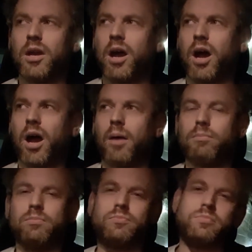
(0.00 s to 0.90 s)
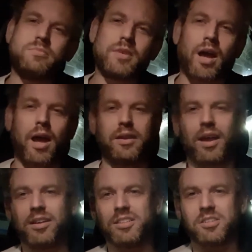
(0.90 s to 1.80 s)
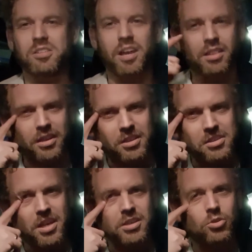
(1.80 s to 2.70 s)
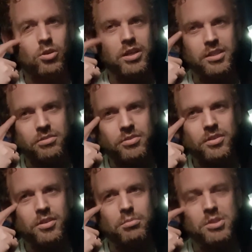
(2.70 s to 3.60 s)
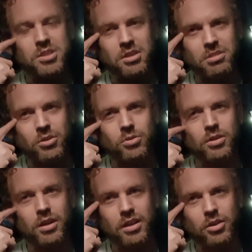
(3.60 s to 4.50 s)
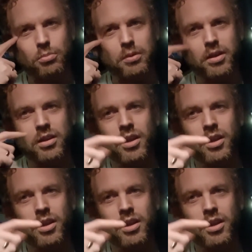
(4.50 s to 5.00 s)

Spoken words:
And as I say, they could take or leave the material a little bit.